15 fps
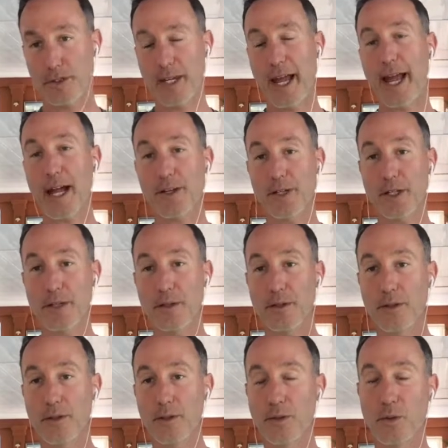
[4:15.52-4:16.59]
caching
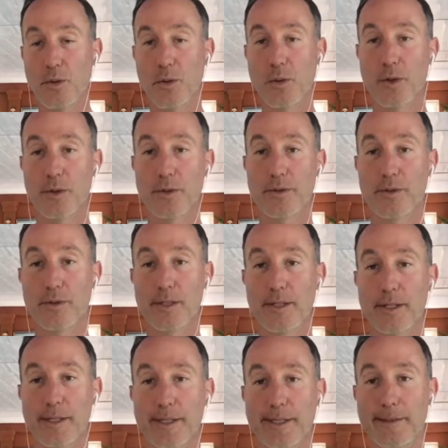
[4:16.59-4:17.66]
your
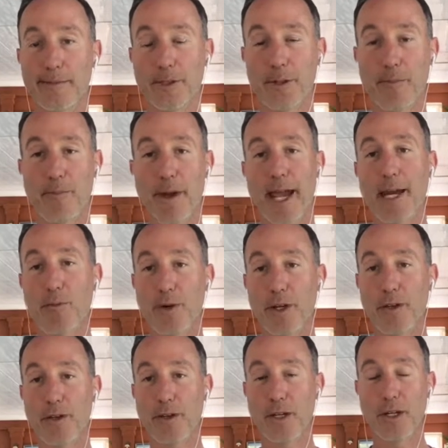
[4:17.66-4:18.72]

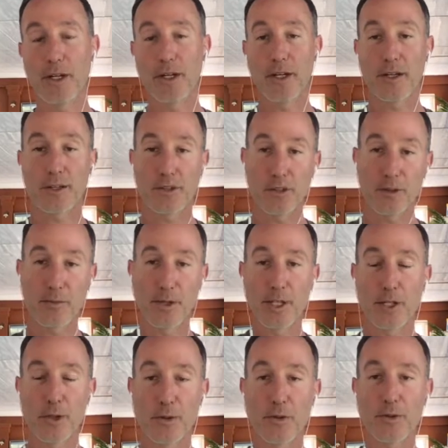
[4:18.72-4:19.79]
bandwidth to be
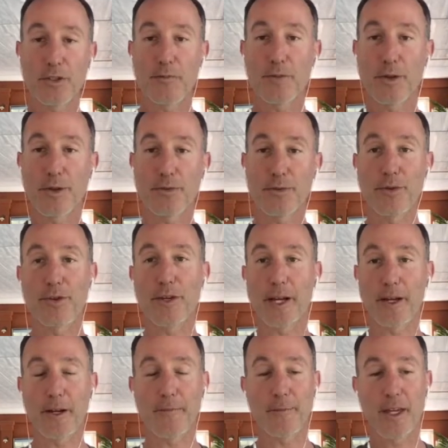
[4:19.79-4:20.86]
used through
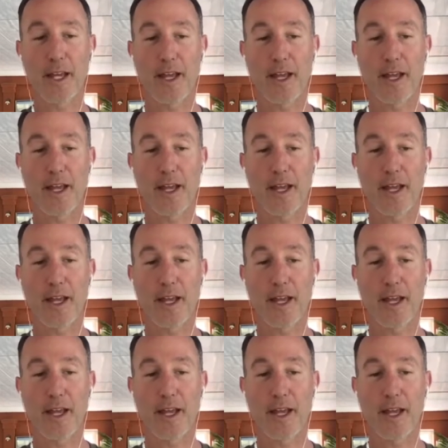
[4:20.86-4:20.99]
Theta.